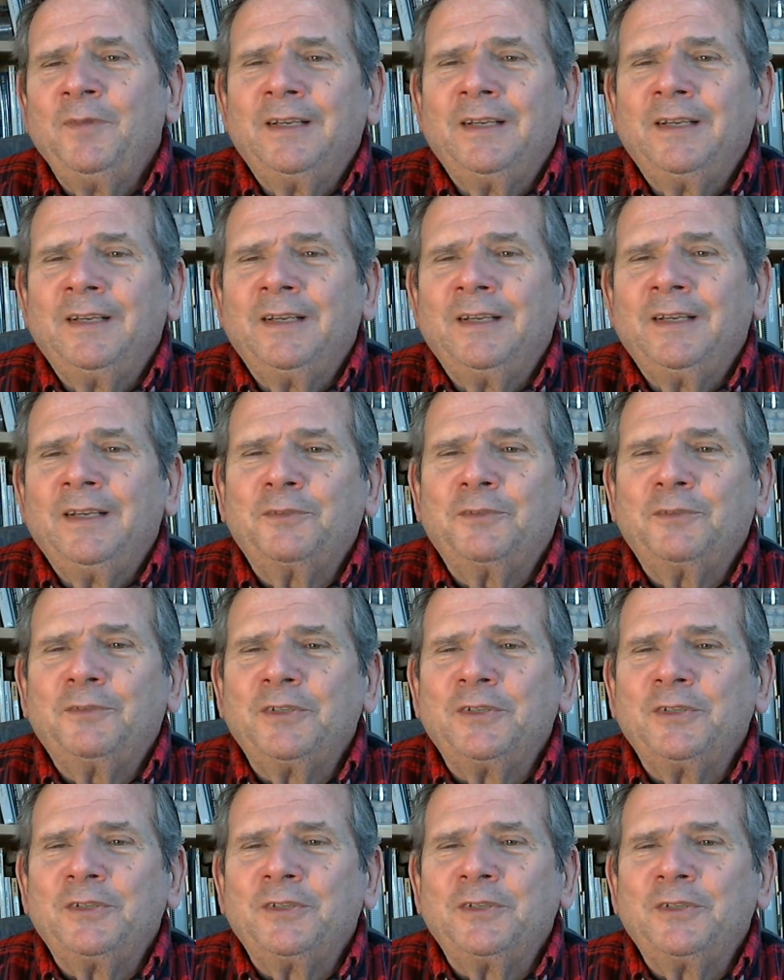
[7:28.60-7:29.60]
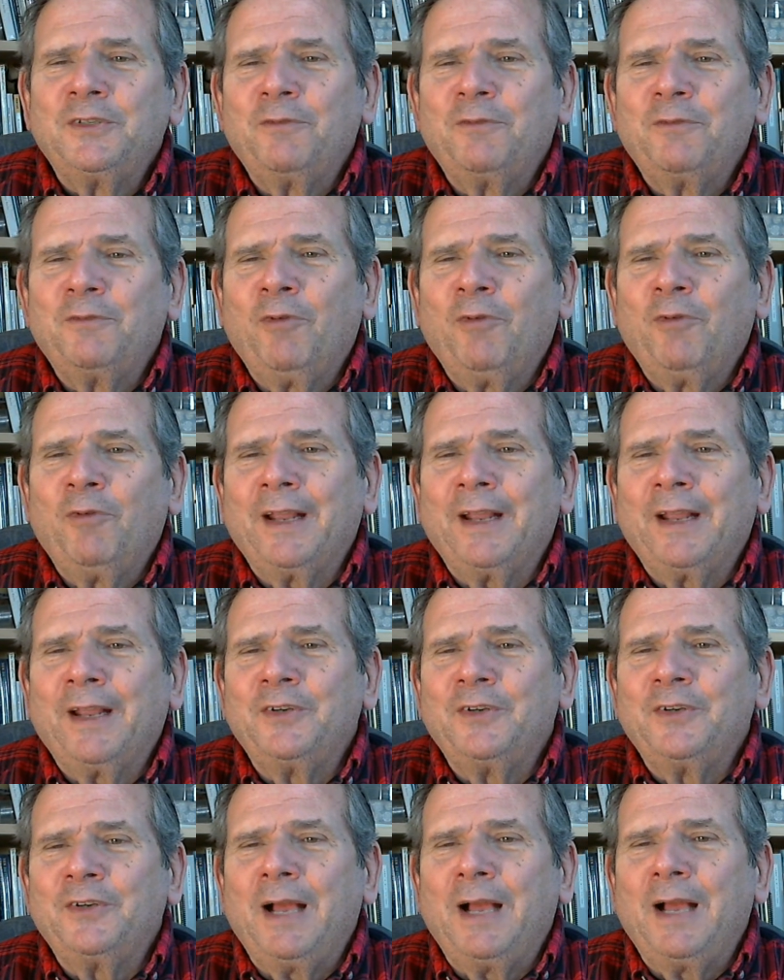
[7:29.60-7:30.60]
expenses of running a
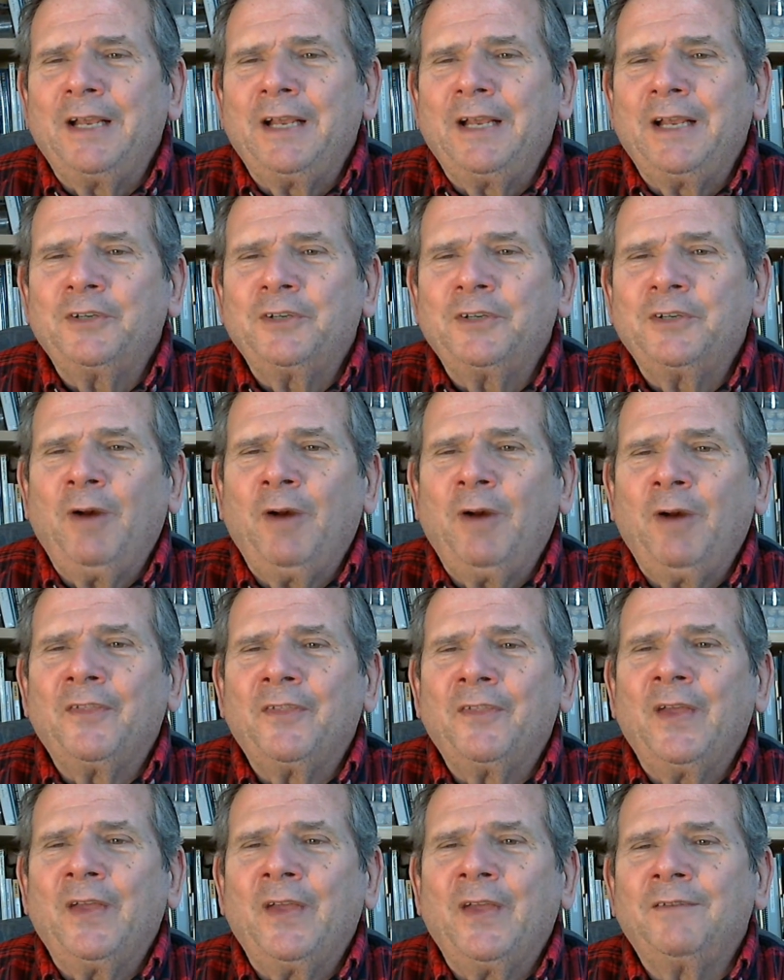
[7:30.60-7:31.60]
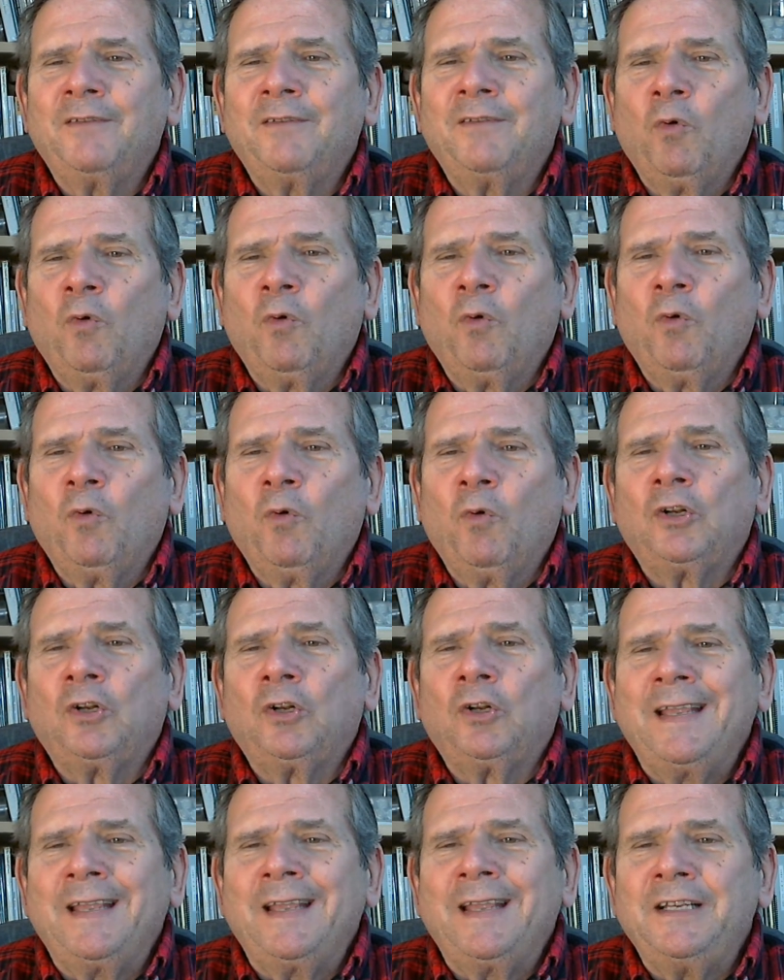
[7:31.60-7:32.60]
denomination rather than world
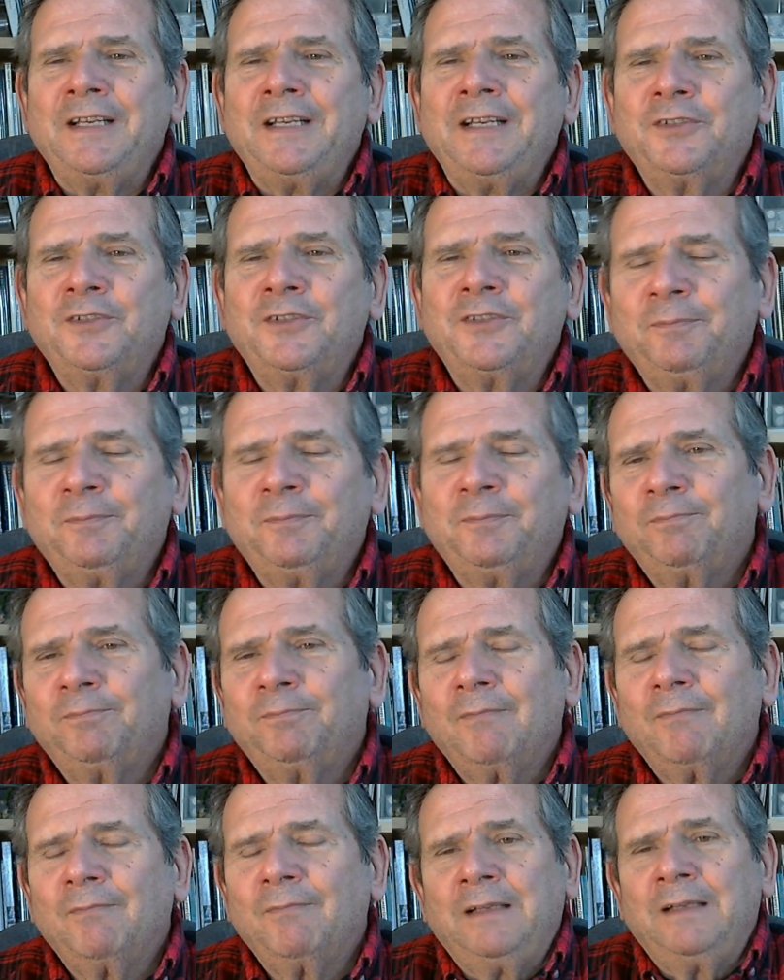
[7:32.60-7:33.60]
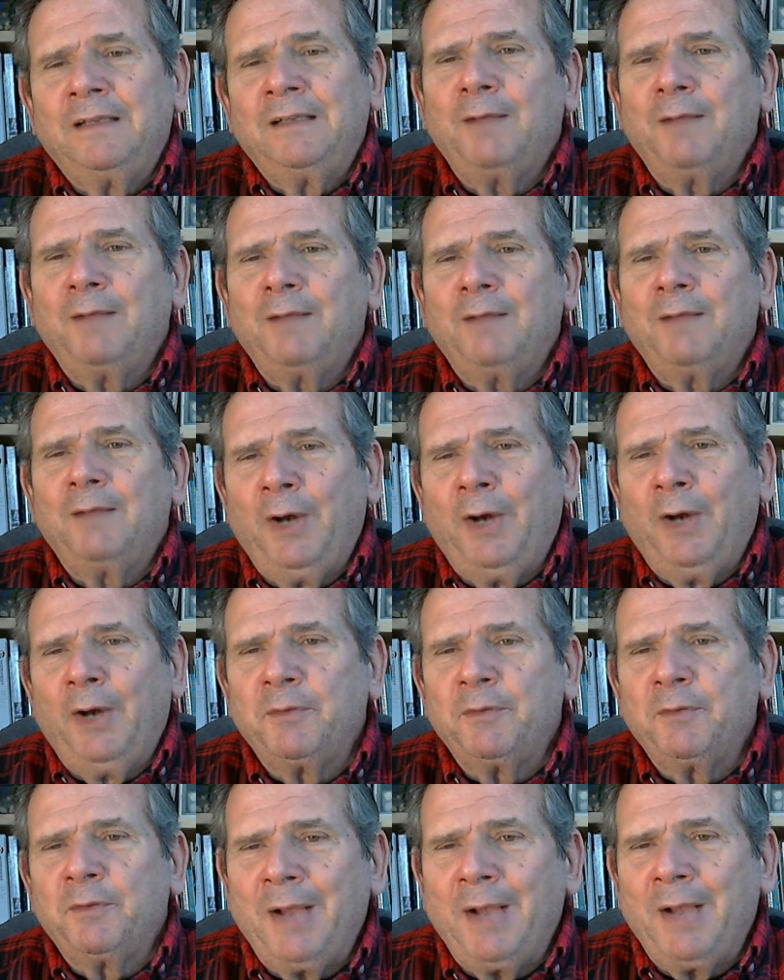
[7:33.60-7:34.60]
needs. I'm proud to
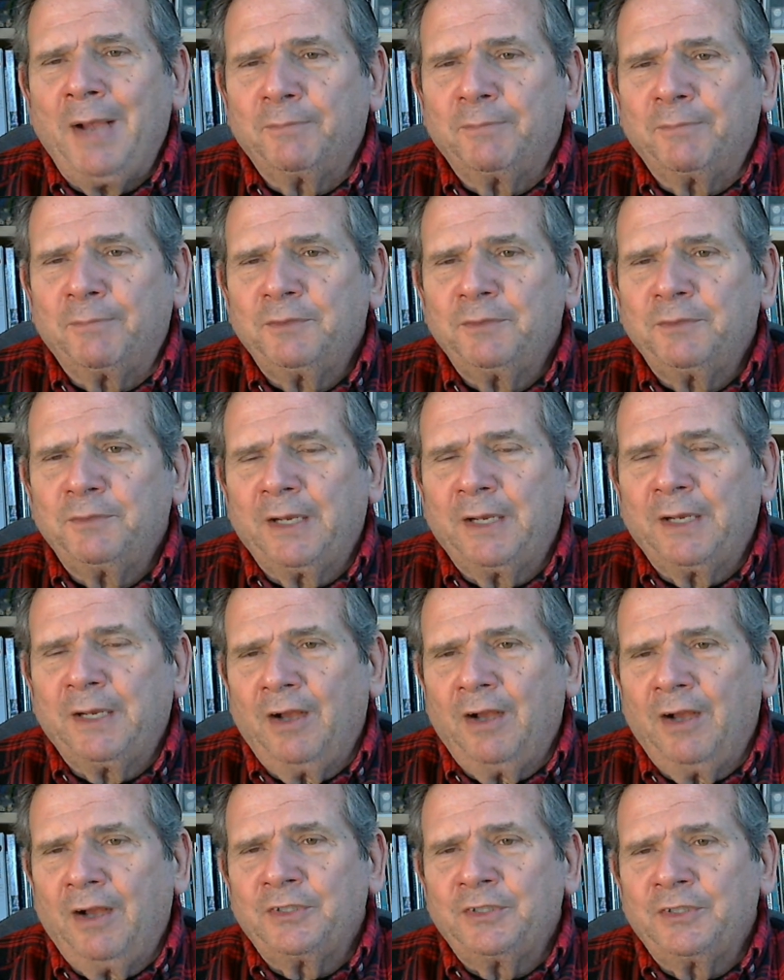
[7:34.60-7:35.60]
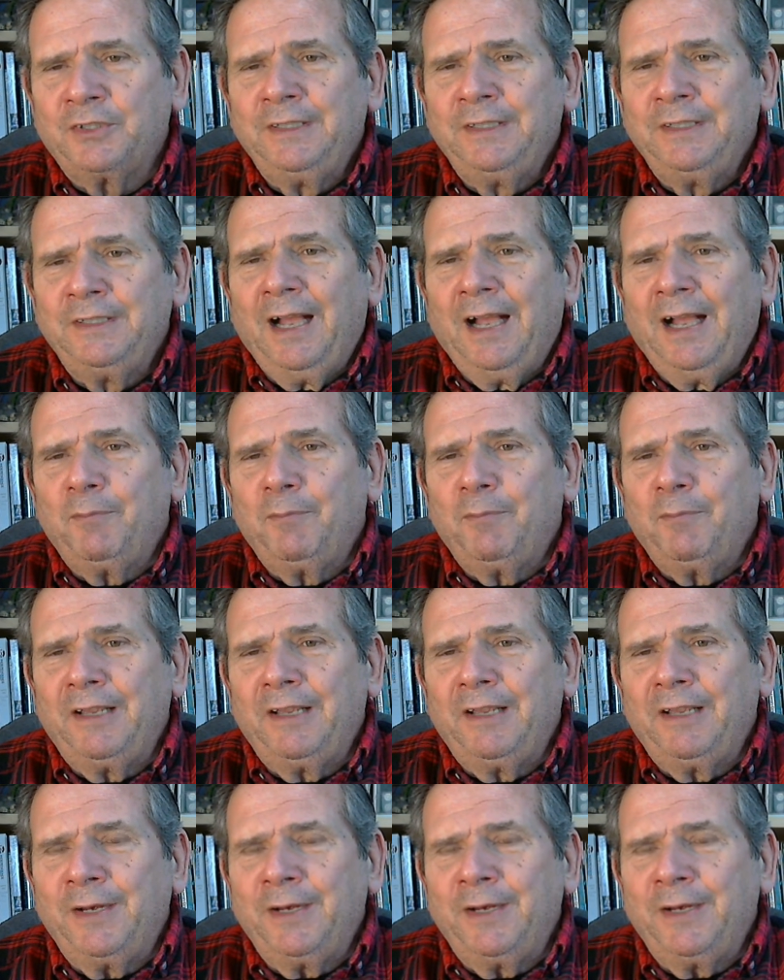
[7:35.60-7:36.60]
be a Baptist because I
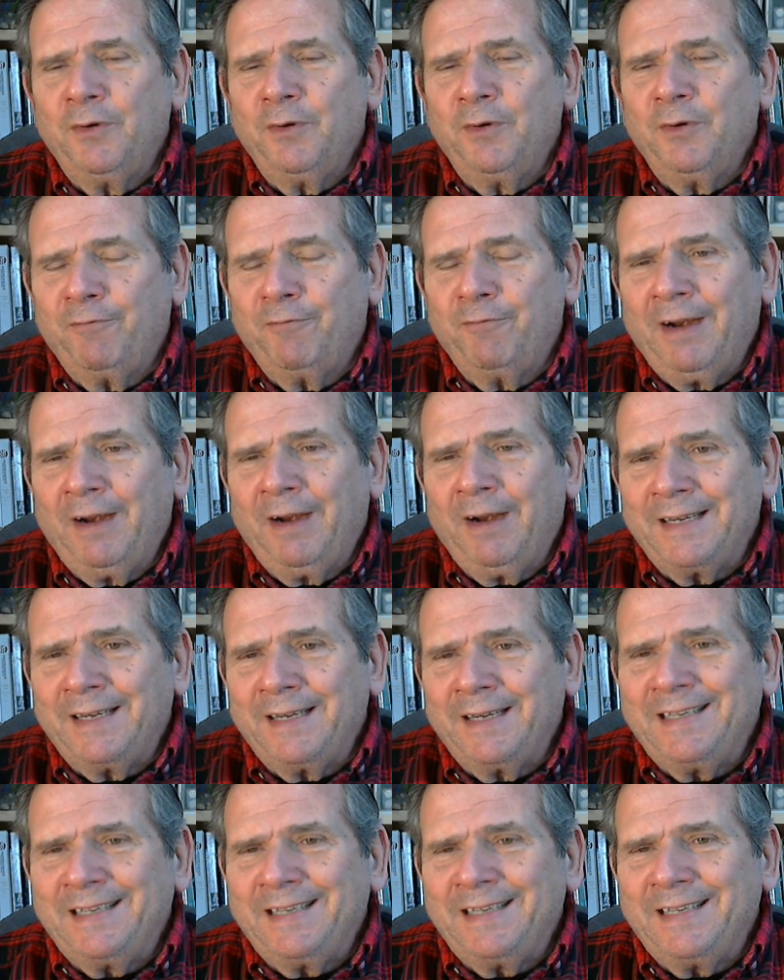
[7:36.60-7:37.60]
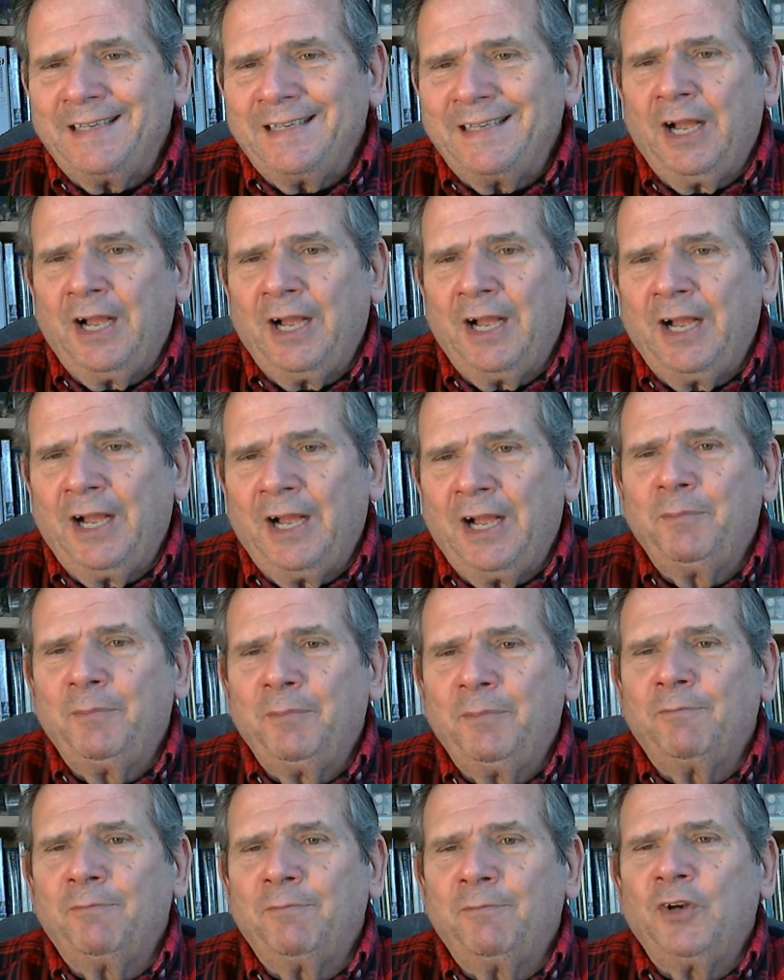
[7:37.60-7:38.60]
believe we do a fairly decent job
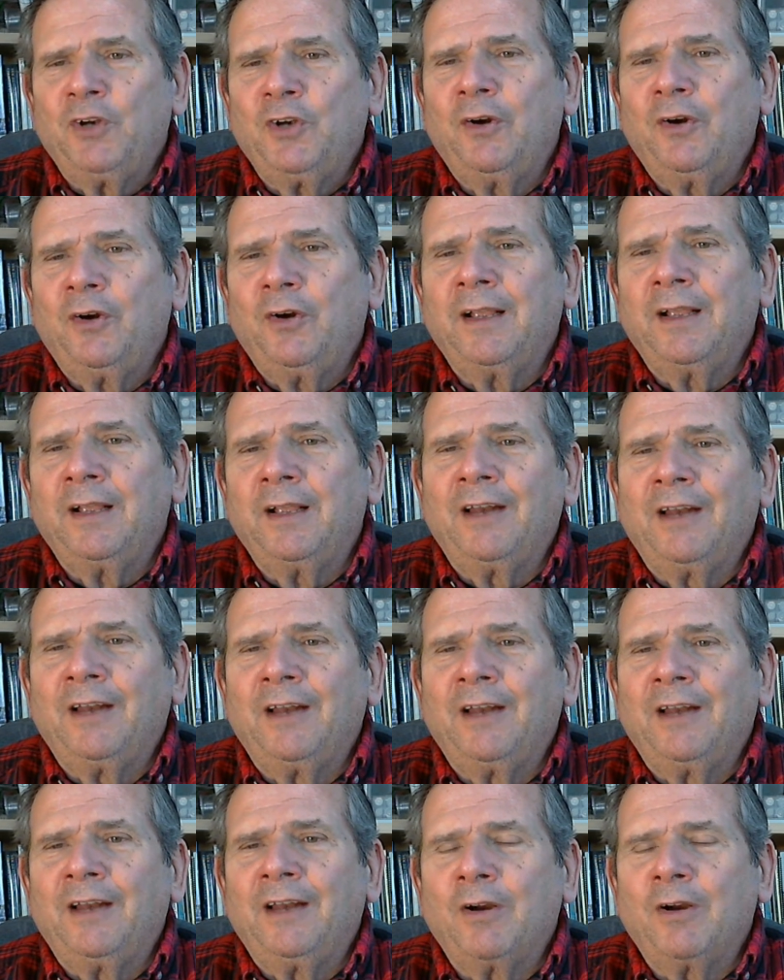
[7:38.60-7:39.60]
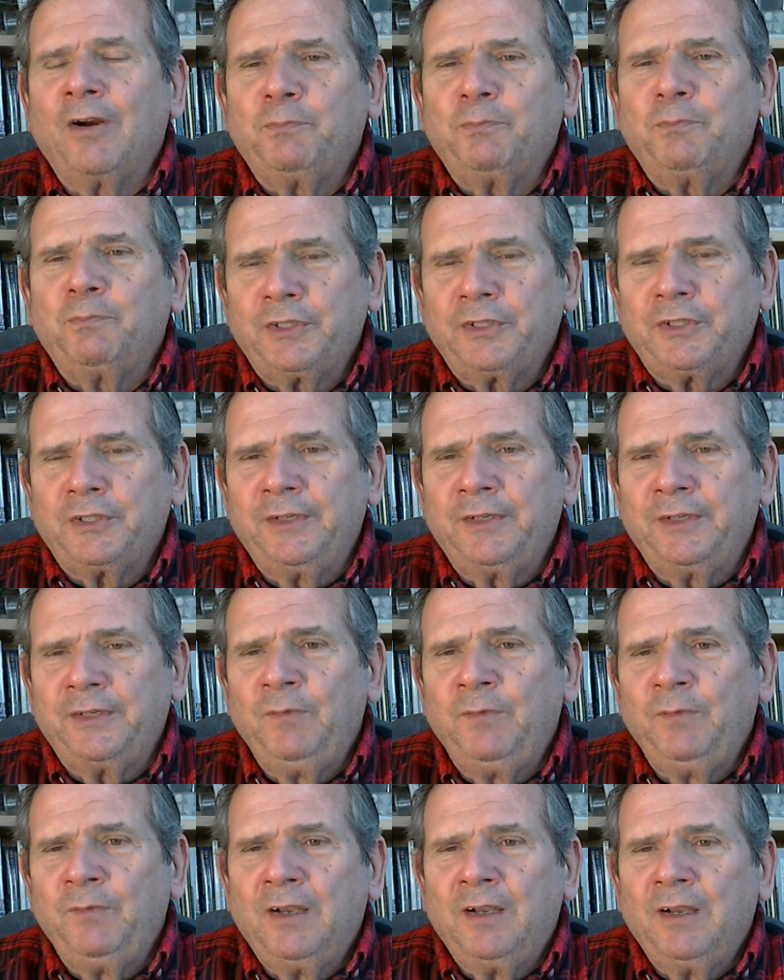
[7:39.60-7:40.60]
in returning a large
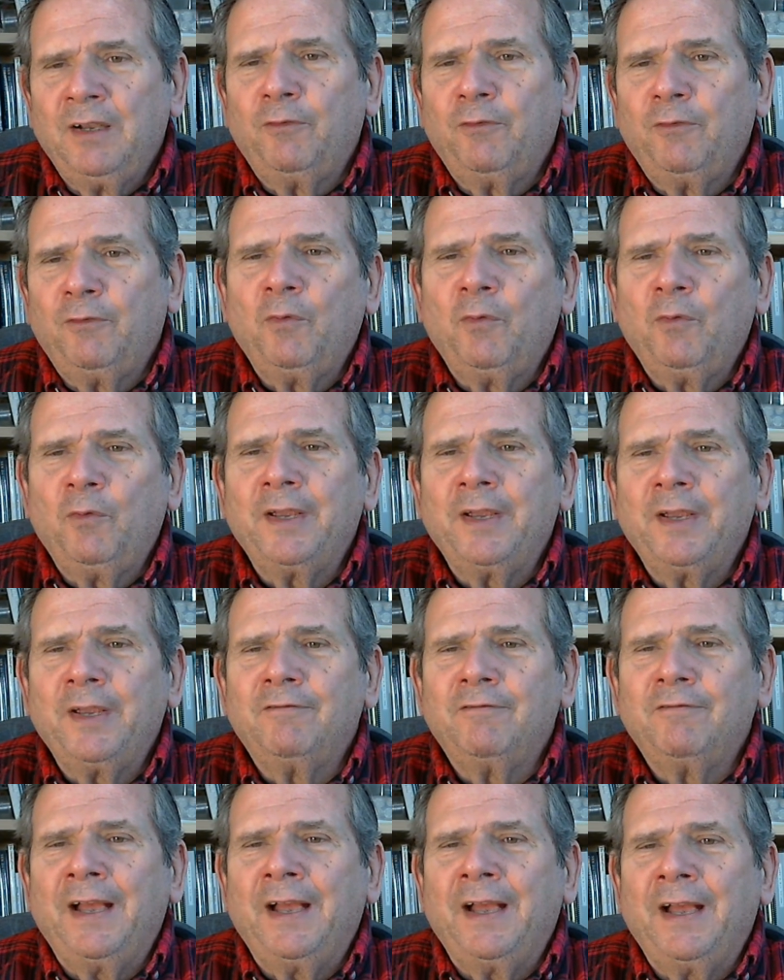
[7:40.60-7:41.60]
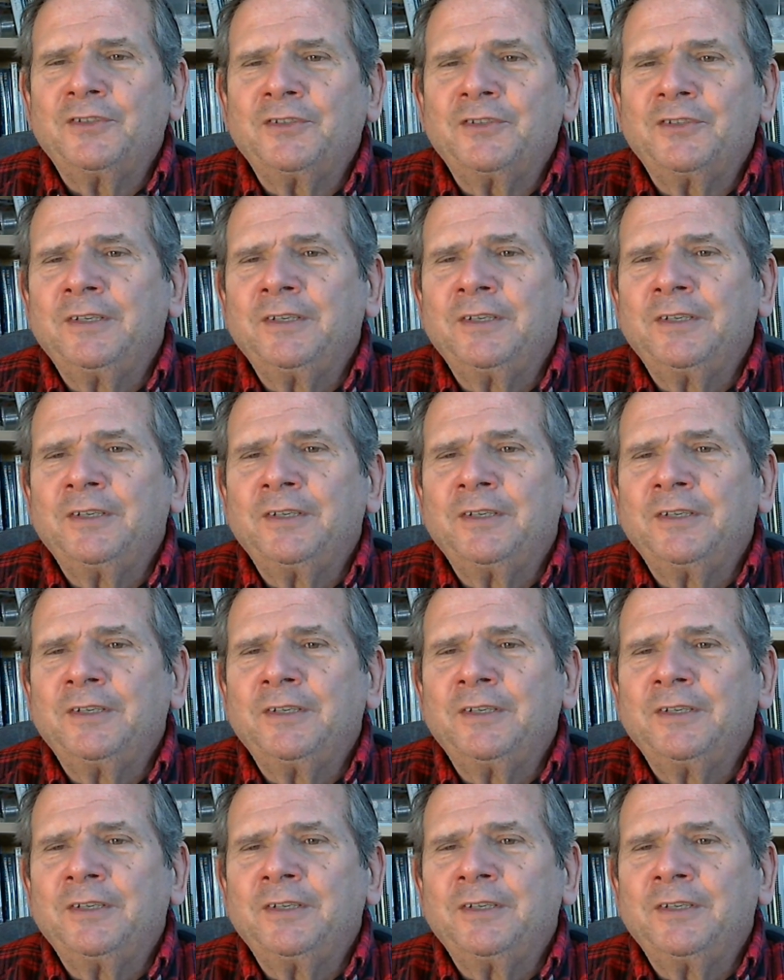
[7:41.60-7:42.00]
portion of what we invest